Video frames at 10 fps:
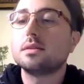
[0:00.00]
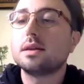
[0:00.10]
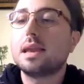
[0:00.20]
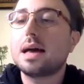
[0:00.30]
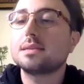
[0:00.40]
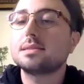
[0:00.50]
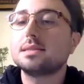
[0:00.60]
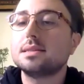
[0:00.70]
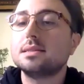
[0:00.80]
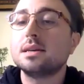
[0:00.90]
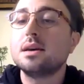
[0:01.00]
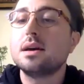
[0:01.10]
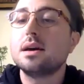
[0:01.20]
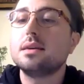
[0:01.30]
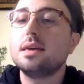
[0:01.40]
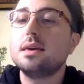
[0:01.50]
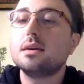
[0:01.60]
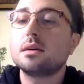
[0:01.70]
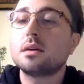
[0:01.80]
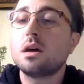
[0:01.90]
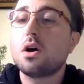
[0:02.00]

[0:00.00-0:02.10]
that lasted a year,